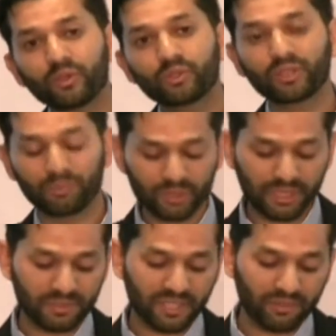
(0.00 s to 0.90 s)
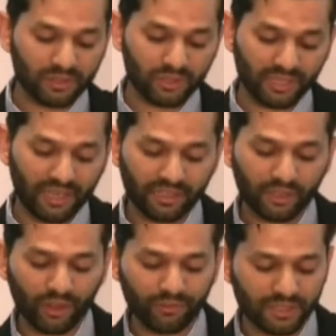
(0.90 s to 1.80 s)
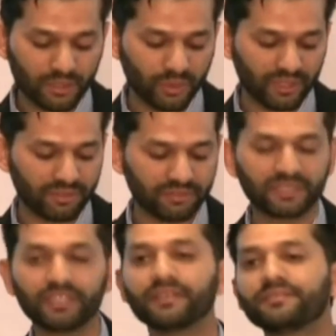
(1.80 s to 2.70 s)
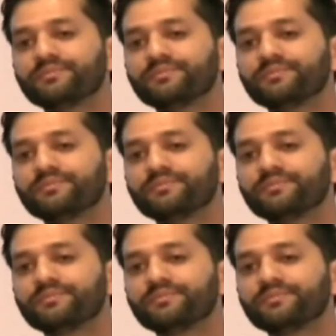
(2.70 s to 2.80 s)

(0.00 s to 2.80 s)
to the Muslim Civil Society Conference 2015.